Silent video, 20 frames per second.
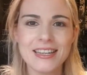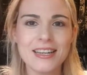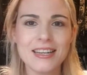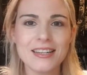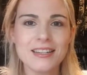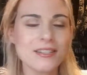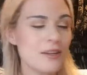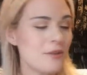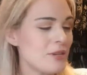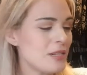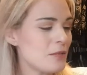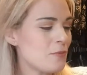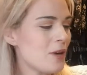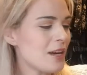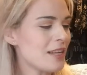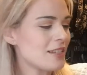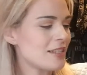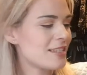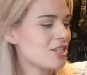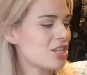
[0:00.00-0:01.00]
So it's
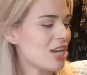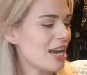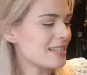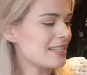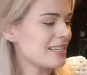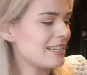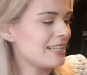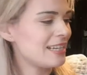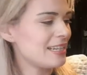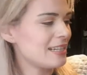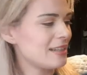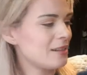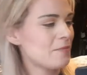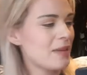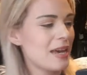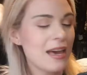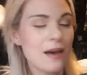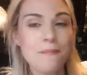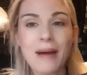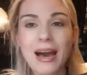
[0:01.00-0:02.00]
worth chatting a little
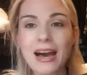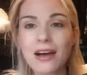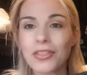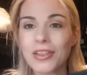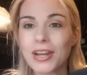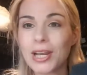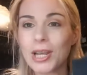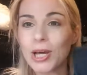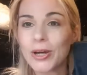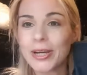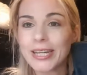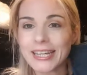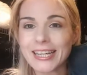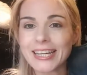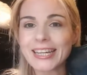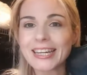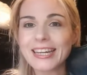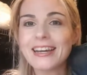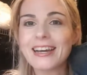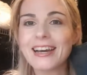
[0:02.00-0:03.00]
bit about the
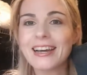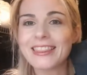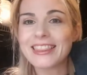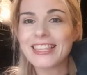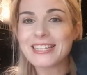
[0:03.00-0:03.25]
lining.